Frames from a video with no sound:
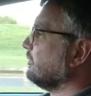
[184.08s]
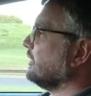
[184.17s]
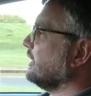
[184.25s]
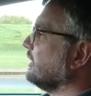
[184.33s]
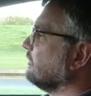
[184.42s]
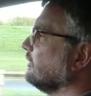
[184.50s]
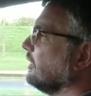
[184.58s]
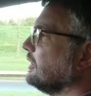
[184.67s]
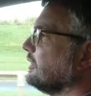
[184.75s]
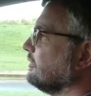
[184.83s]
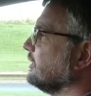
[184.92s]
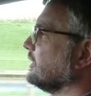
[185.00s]
But yeah, the
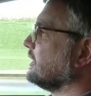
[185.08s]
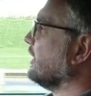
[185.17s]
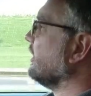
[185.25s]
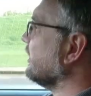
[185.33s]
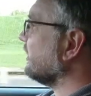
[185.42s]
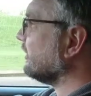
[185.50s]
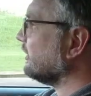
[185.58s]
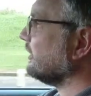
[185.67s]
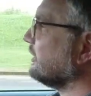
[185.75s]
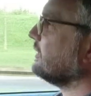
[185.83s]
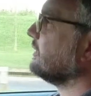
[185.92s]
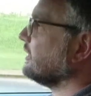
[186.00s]
ride of this car
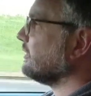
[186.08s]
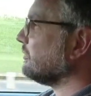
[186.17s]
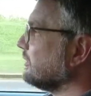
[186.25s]
is